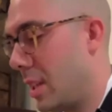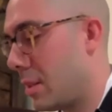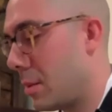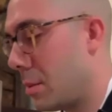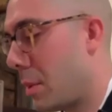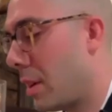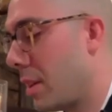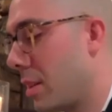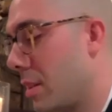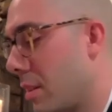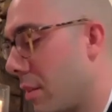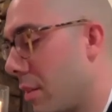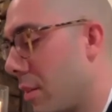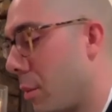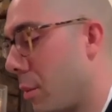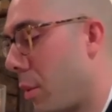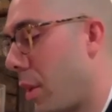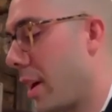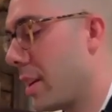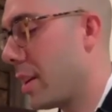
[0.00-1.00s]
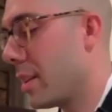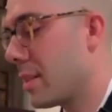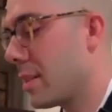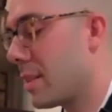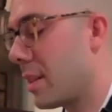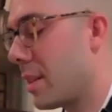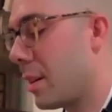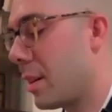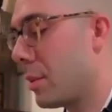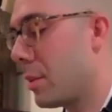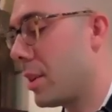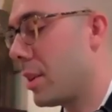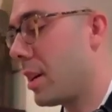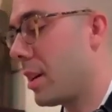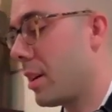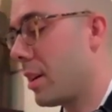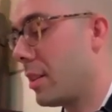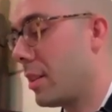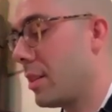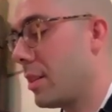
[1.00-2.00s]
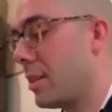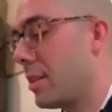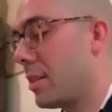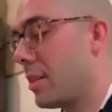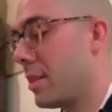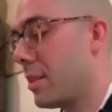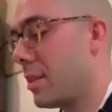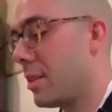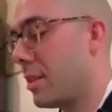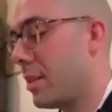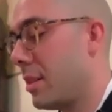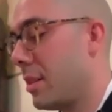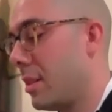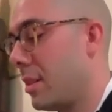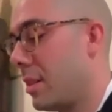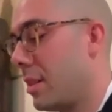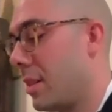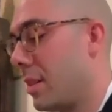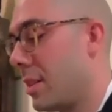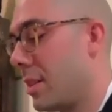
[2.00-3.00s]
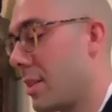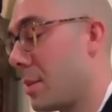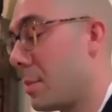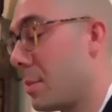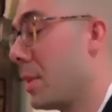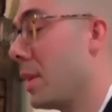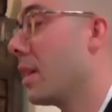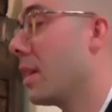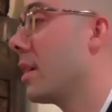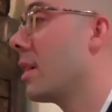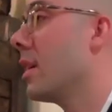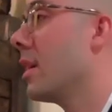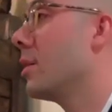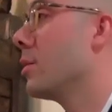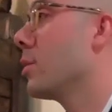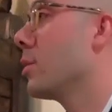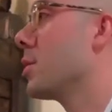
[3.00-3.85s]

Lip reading: There's many different ways that we can speak and